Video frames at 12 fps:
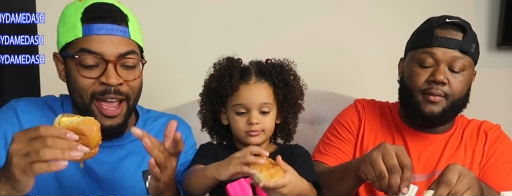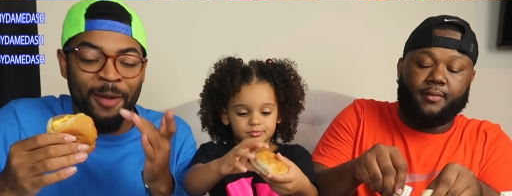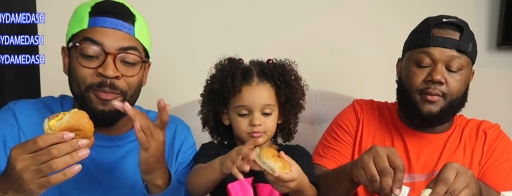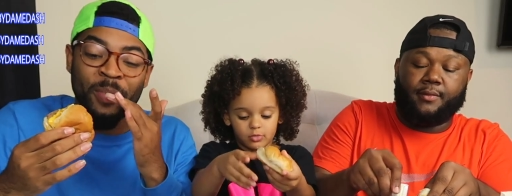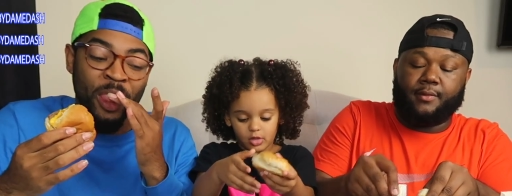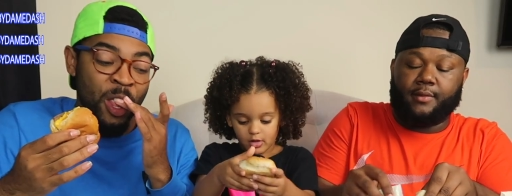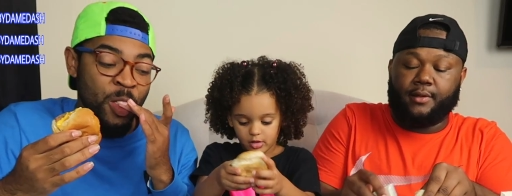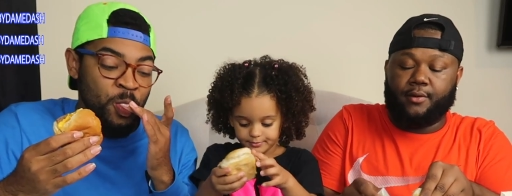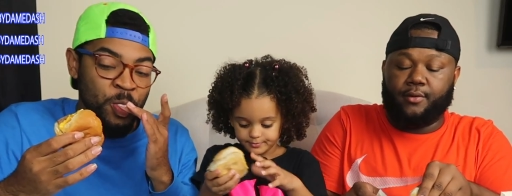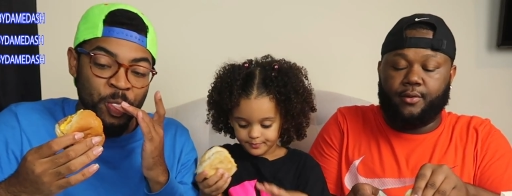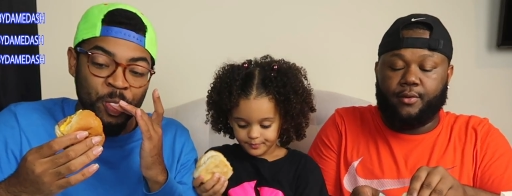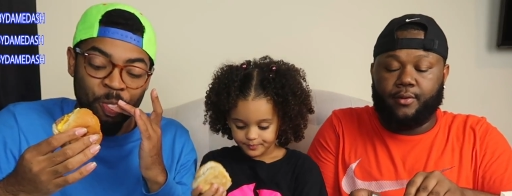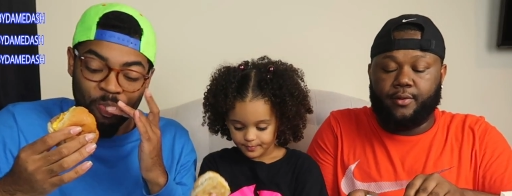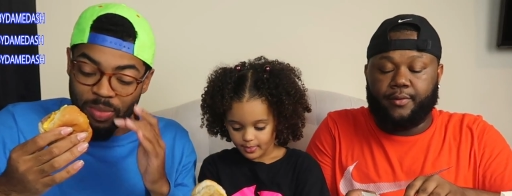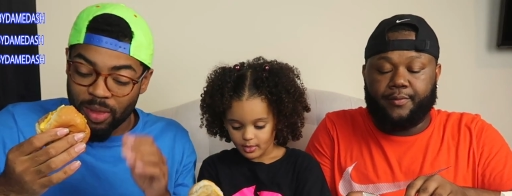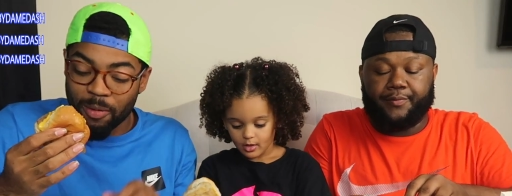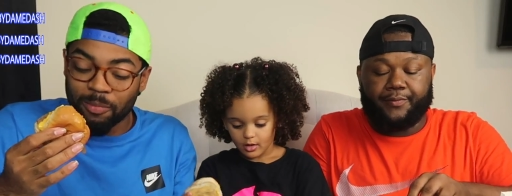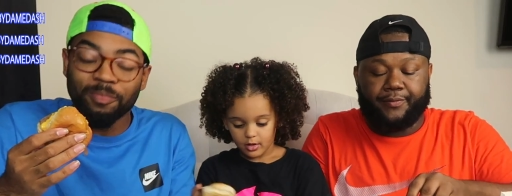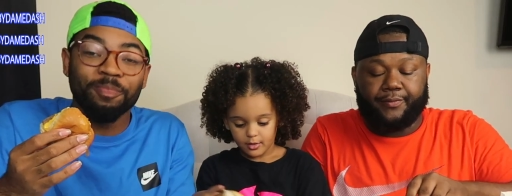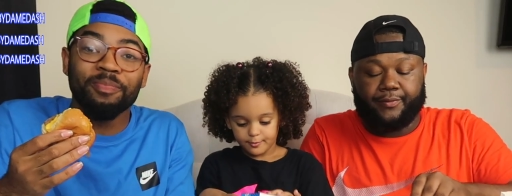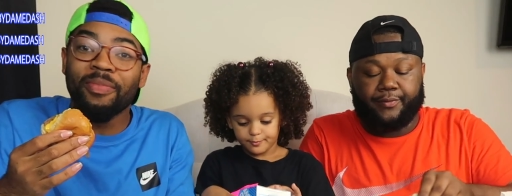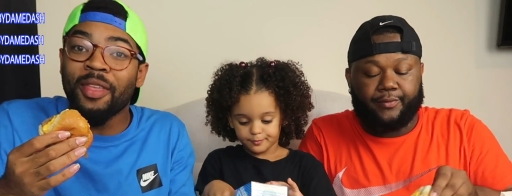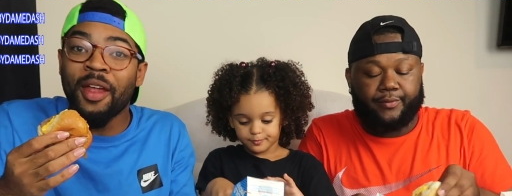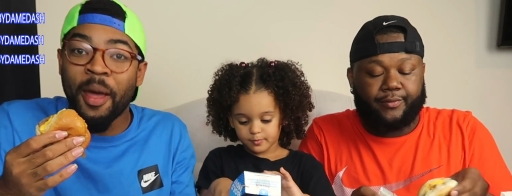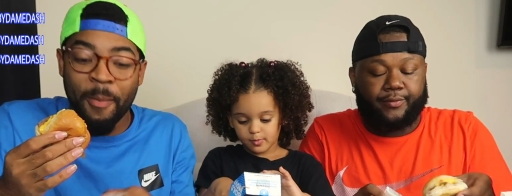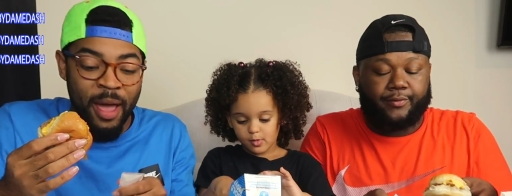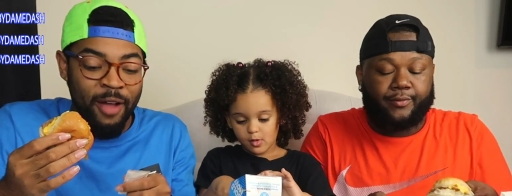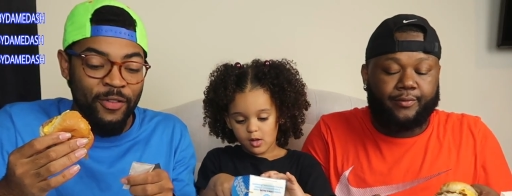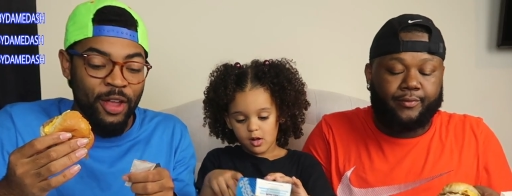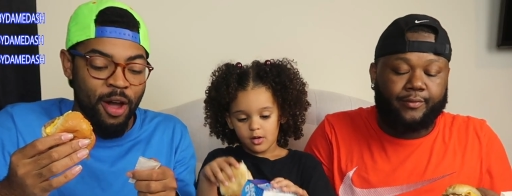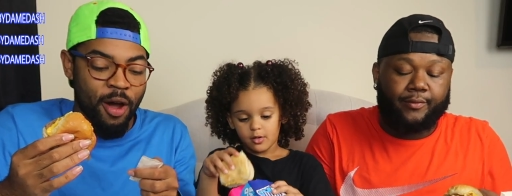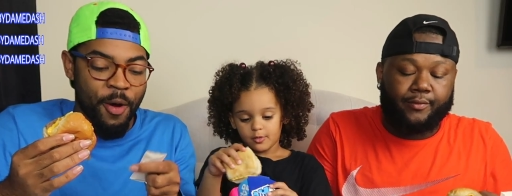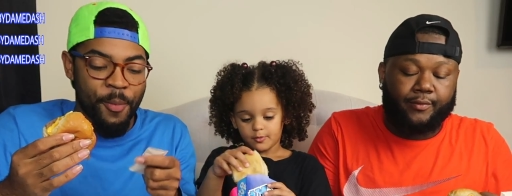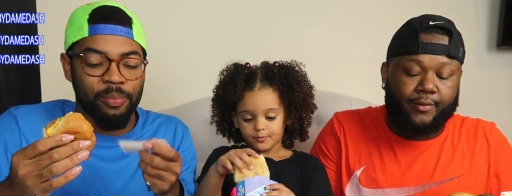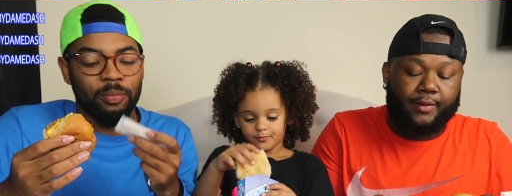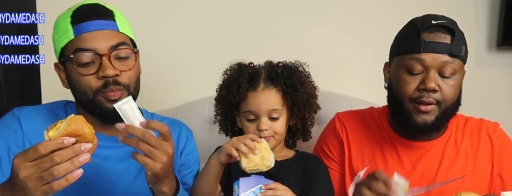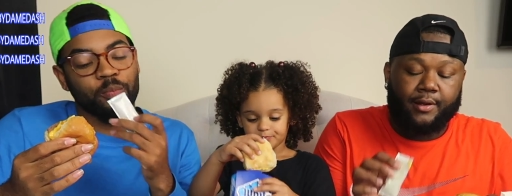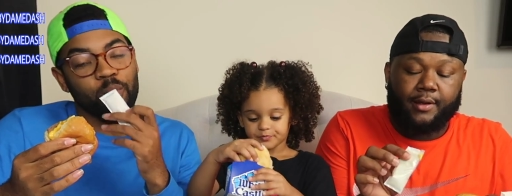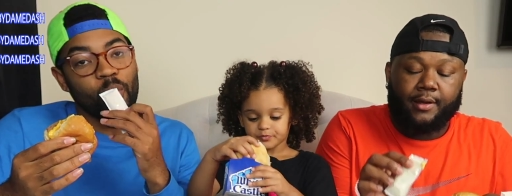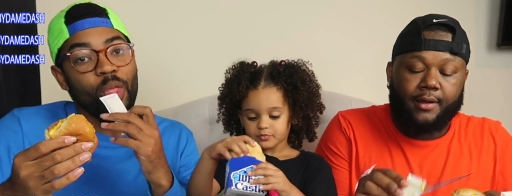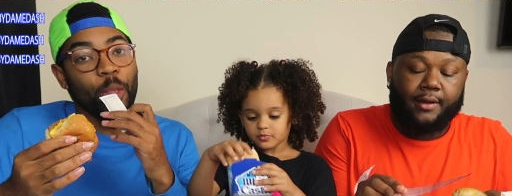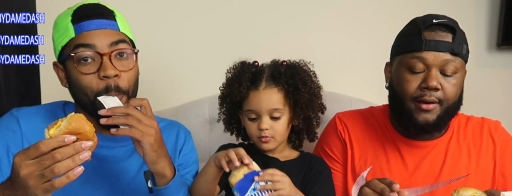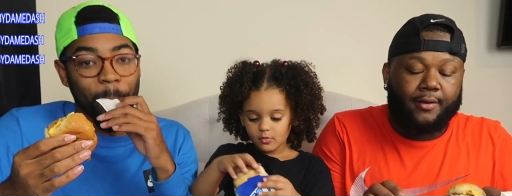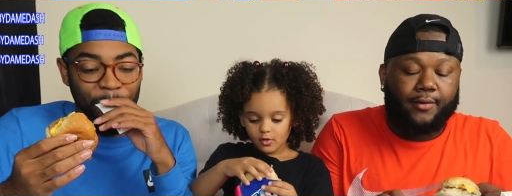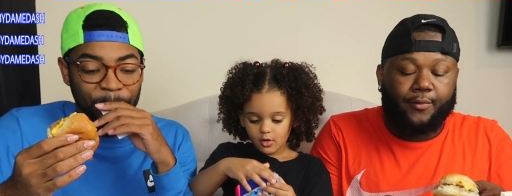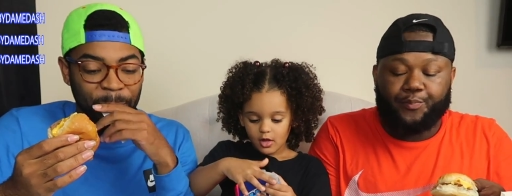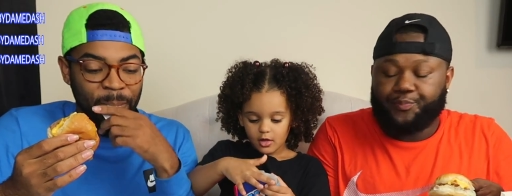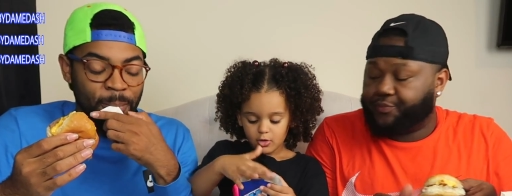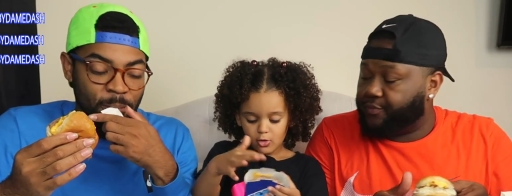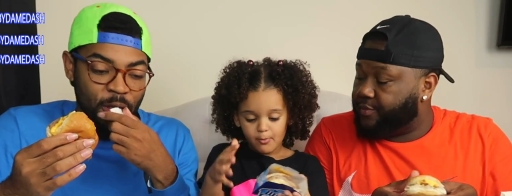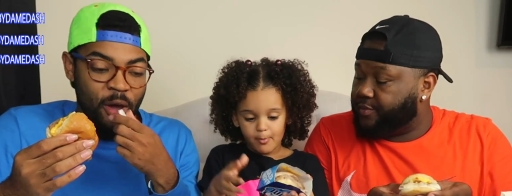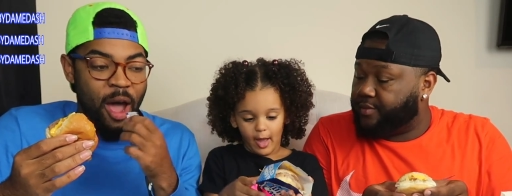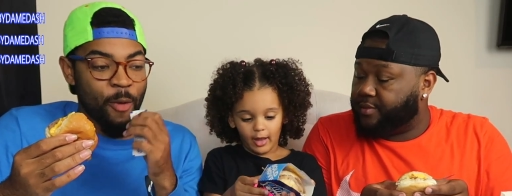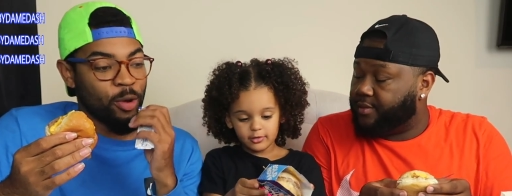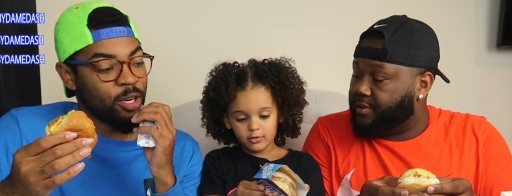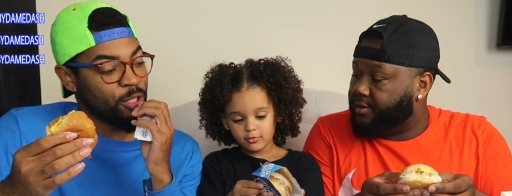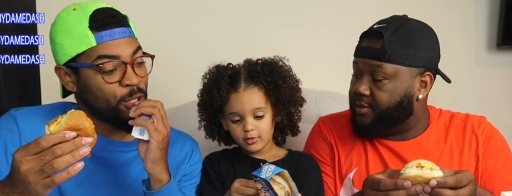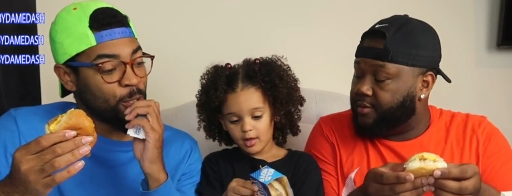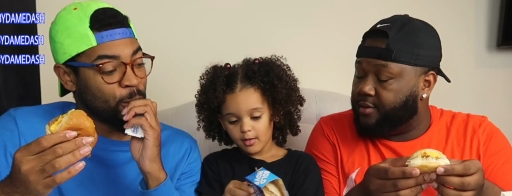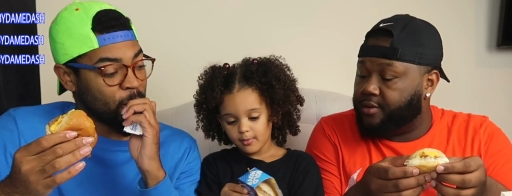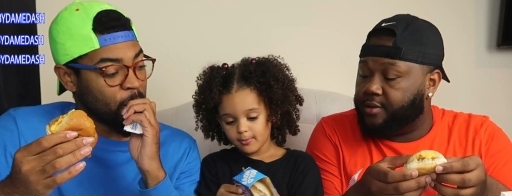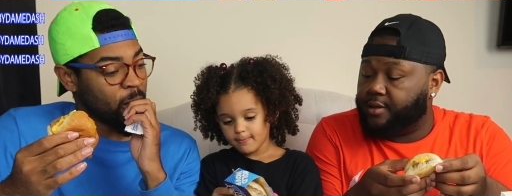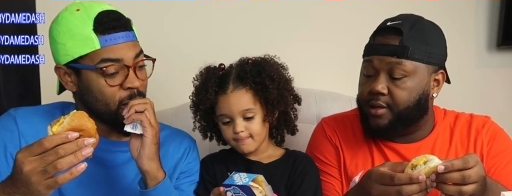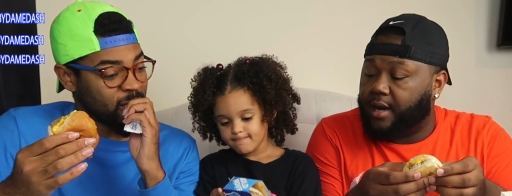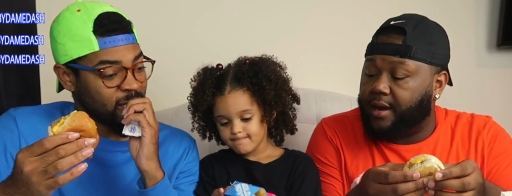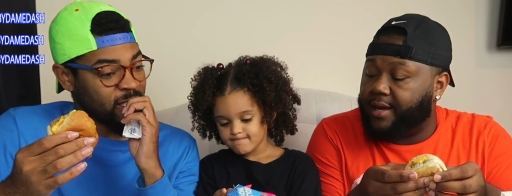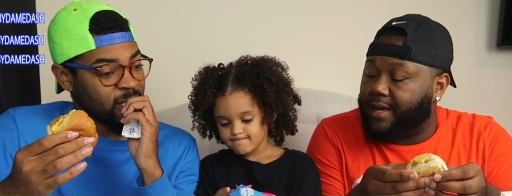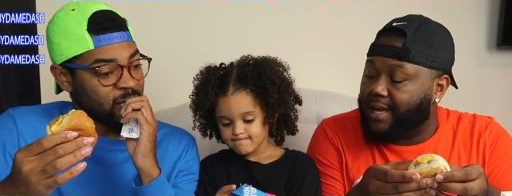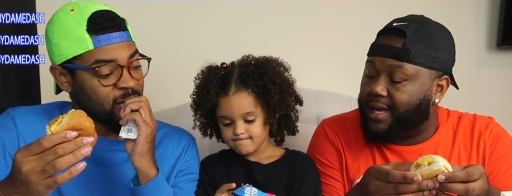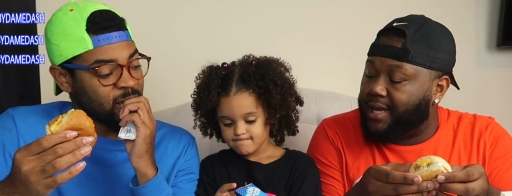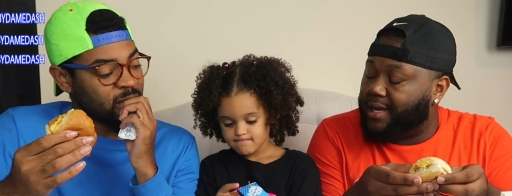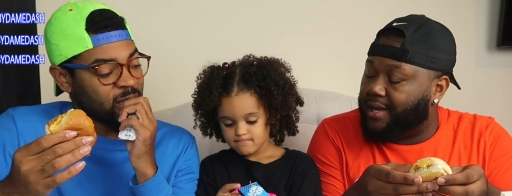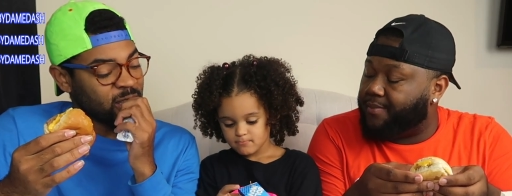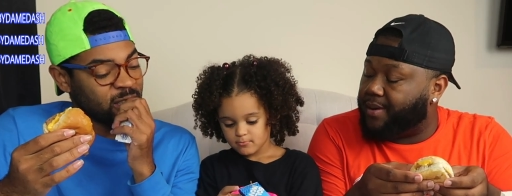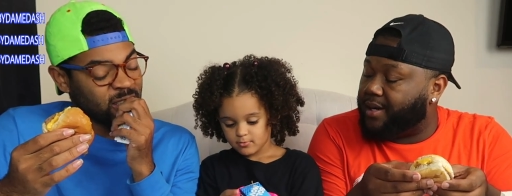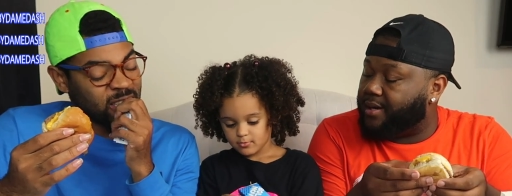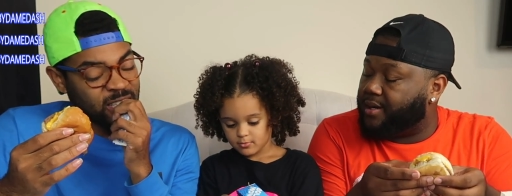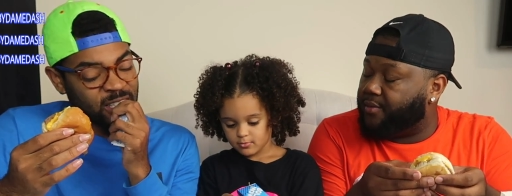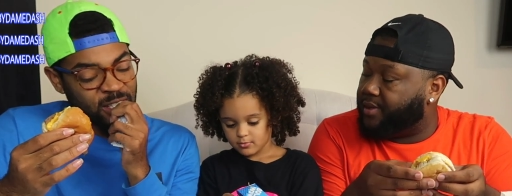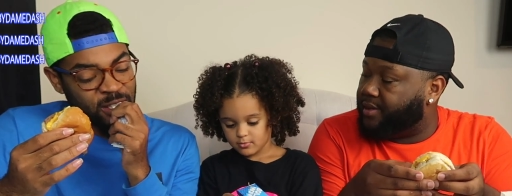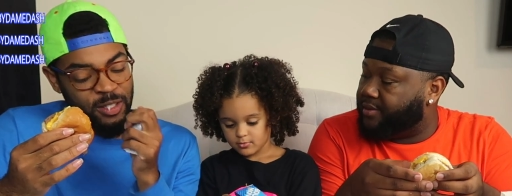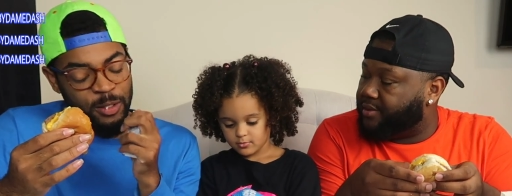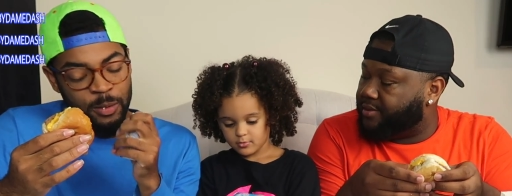Speaker 1: time. Ooh. And I'm back for y'all. Yo,
Speaker 2: I wanted to.
Speaker 3: Aria, eat a burger. What are you